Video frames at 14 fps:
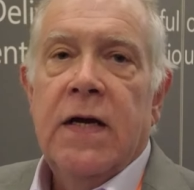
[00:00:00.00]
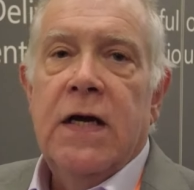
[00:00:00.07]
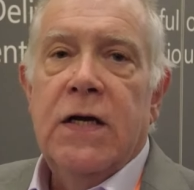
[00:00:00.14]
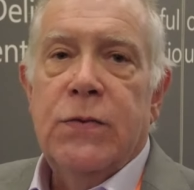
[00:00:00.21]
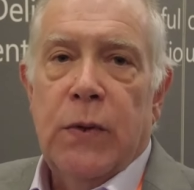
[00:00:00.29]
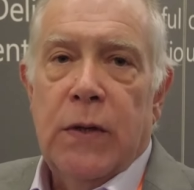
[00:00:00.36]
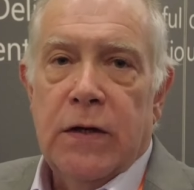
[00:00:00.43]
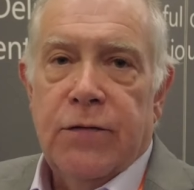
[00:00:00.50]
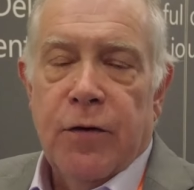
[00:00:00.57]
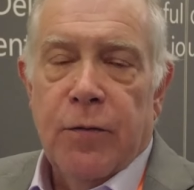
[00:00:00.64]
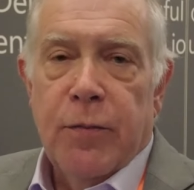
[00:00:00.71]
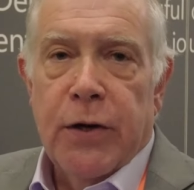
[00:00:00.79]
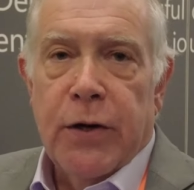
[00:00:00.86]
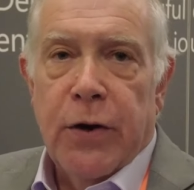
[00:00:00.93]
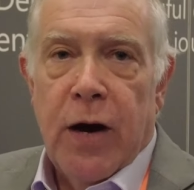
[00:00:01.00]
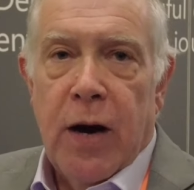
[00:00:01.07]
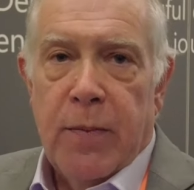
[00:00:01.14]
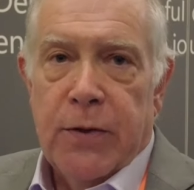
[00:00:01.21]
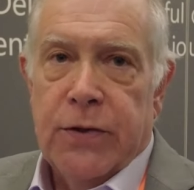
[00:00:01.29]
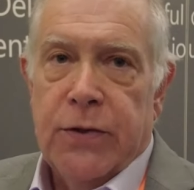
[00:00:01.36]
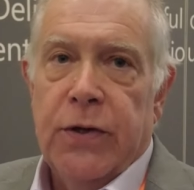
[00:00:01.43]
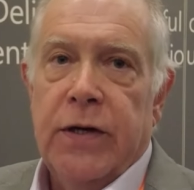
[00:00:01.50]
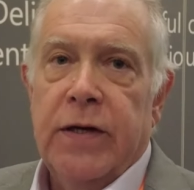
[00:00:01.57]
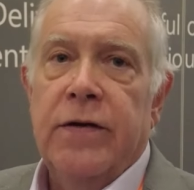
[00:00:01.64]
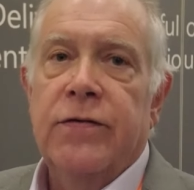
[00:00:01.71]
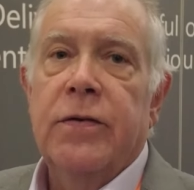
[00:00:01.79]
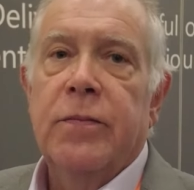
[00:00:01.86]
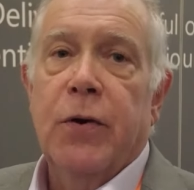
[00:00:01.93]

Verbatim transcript: is we look for bigger opportunities.